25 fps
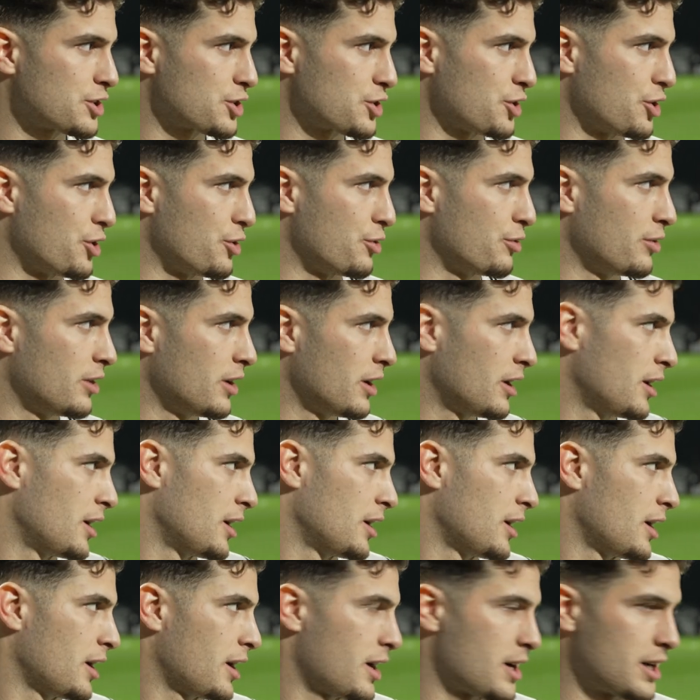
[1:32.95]
So
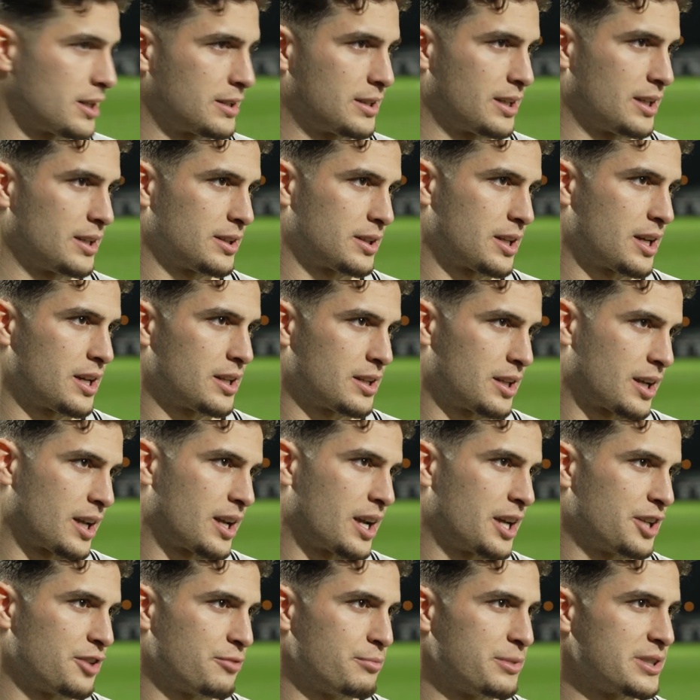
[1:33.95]
I think that the
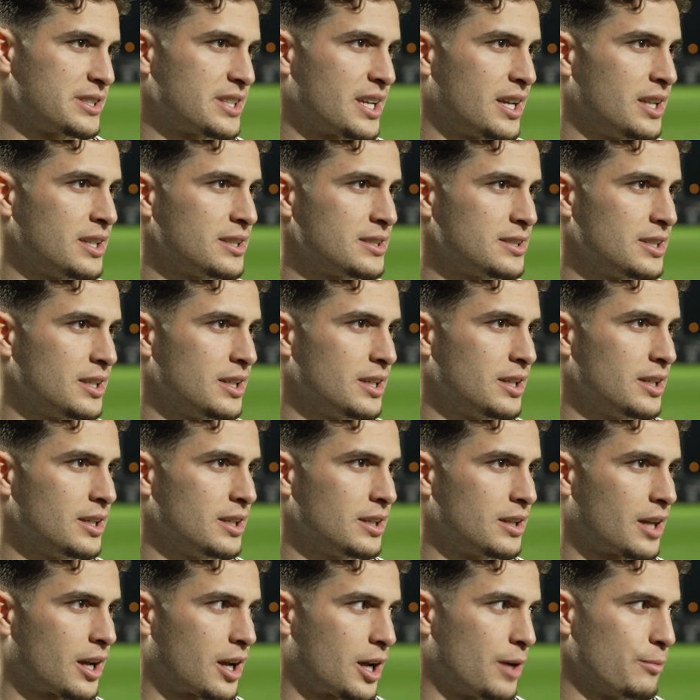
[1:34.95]
kind of
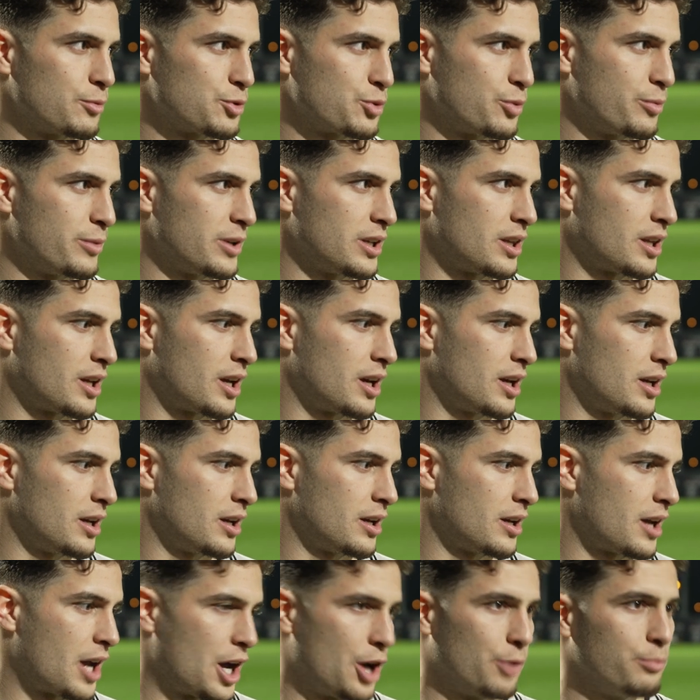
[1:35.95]
mentality that comes with me
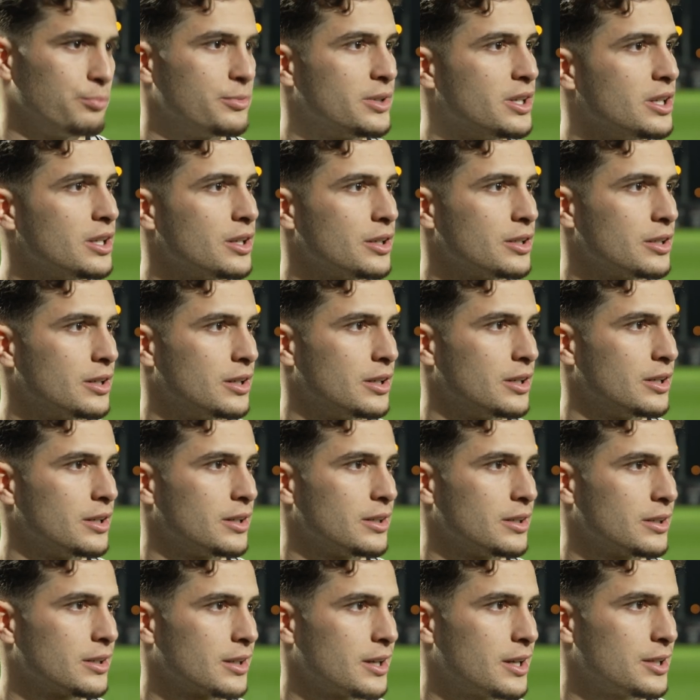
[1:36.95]
that helped me,
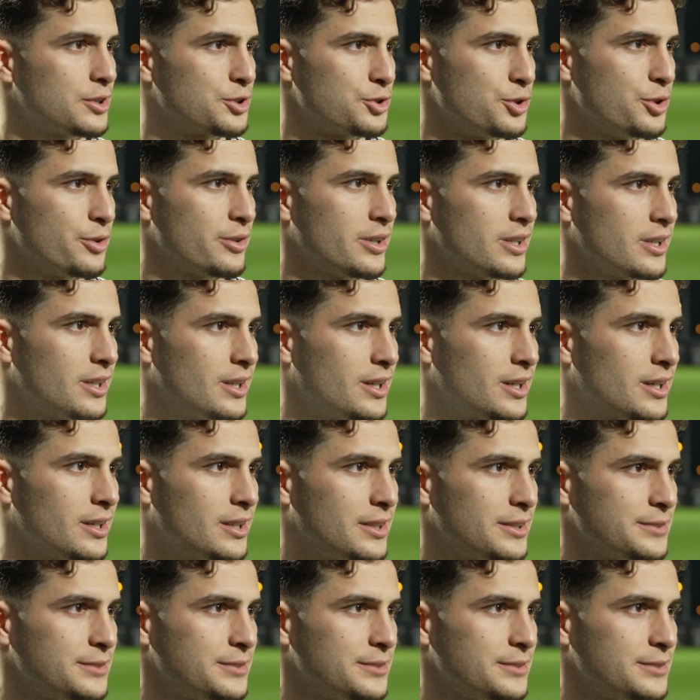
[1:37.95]
yeah, through it, yeah.